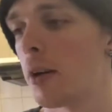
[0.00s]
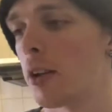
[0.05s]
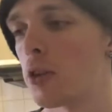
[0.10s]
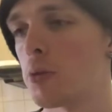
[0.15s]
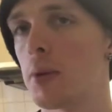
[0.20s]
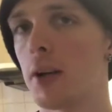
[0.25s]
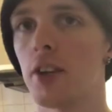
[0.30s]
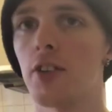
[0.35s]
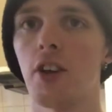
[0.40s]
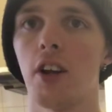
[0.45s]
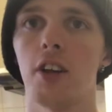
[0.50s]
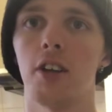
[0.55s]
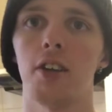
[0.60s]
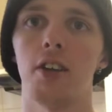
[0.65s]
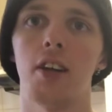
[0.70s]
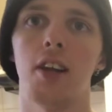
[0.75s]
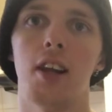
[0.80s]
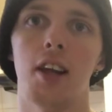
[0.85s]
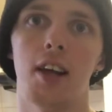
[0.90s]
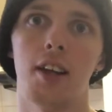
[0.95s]
my channel,
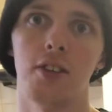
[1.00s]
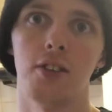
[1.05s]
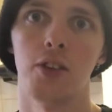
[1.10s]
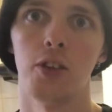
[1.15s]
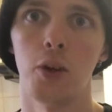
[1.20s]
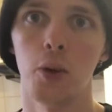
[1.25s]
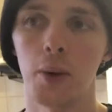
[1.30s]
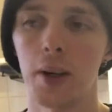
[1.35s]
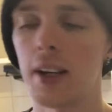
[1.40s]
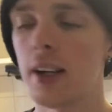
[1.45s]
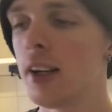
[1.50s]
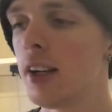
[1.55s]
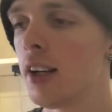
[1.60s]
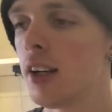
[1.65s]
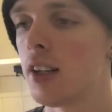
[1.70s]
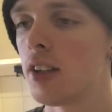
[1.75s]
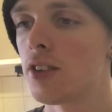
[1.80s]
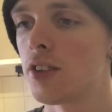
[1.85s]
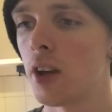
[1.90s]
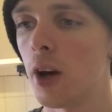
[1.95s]
let's do it.
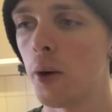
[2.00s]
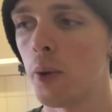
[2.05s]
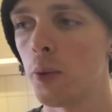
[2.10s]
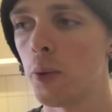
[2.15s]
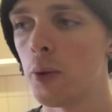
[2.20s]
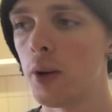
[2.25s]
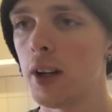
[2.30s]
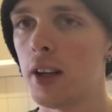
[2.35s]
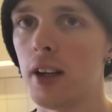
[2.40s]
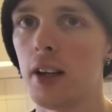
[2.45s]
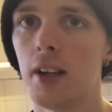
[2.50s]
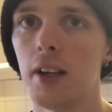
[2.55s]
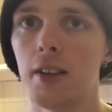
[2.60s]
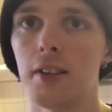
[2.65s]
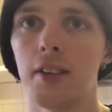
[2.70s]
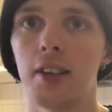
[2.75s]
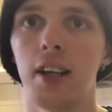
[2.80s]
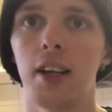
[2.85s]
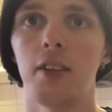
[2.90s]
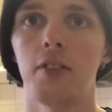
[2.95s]
So
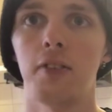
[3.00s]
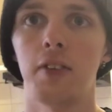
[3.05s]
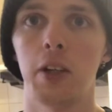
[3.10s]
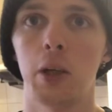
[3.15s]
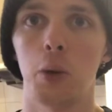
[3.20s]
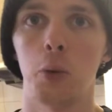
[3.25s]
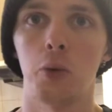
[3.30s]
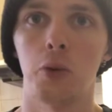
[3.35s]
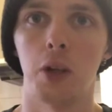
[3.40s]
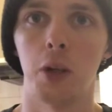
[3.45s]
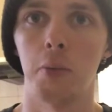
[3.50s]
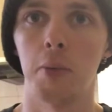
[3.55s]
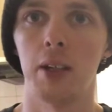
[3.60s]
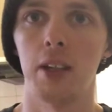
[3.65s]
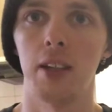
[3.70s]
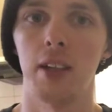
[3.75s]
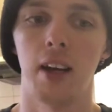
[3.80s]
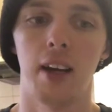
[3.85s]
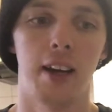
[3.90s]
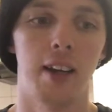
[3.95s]
today's video is going to
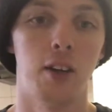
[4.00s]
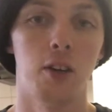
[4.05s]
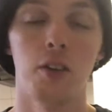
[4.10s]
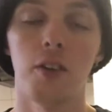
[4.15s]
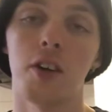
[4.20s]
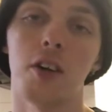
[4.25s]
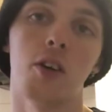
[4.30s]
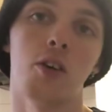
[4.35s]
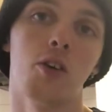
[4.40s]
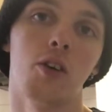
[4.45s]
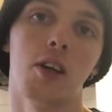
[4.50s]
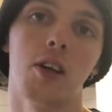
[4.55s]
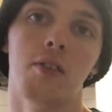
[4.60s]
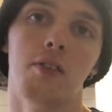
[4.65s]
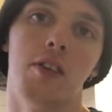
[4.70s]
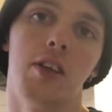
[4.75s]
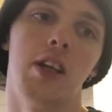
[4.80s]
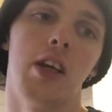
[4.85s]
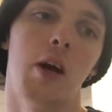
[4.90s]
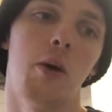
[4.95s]
be another cooking
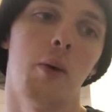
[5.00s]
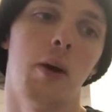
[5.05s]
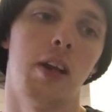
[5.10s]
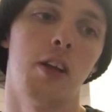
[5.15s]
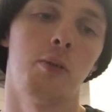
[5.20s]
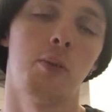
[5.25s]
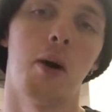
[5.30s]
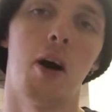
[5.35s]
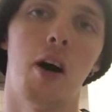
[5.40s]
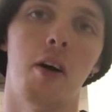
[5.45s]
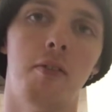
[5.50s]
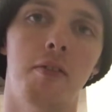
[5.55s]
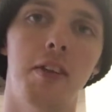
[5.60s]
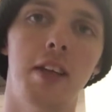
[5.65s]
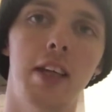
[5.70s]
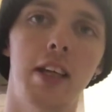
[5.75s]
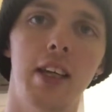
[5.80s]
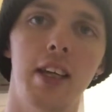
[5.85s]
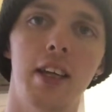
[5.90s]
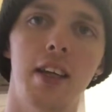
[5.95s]
video, and it's part of
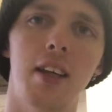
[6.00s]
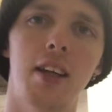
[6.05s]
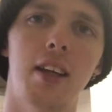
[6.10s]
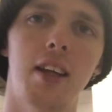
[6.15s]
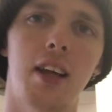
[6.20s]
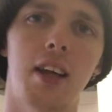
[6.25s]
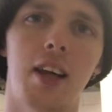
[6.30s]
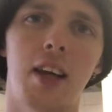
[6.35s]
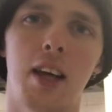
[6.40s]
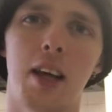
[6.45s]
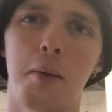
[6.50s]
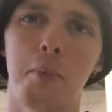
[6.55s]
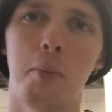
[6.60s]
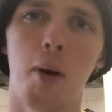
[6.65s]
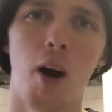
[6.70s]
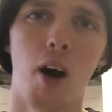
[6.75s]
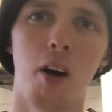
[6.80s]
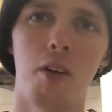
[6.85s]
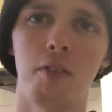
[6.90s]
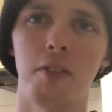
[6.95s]
the
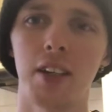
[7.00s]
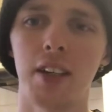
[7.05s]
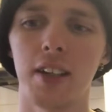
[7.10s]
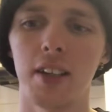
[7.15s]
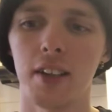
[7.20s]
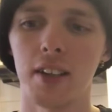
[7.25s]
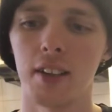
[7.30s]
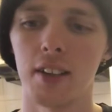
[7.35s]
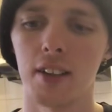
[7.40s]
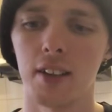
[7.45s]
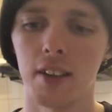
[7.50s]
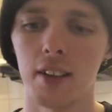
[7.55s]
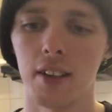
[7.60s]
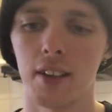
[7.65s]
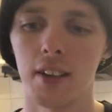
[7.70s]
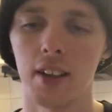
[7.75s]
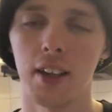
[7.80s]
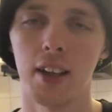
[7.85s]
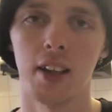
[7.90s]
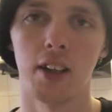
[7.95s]
part vegan
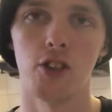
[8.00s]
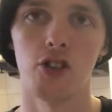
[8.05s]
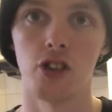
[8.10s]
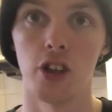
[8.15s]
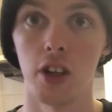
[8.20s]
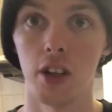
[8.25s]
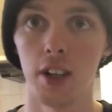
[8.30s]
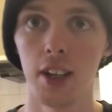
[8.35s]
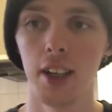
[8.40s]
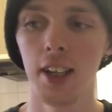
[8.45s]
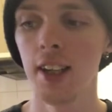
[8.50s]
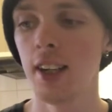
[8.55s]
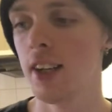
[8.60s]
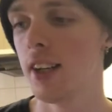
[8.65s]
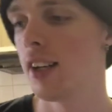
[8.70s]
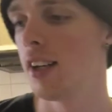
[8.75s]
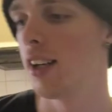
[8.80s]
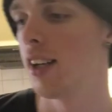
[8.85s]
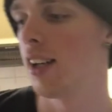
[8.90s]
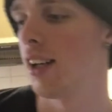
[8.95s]
journey.
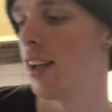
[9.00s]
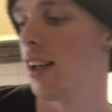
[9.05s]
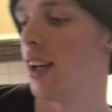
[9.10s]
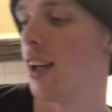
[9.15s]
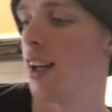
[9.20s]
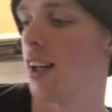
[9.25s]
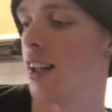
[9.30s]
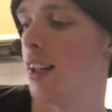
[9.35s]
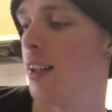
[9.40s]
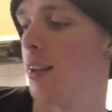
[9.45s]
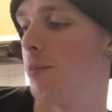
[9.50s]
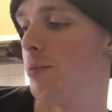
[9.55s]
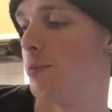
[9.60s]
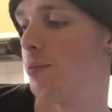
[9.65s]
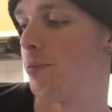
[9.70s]
As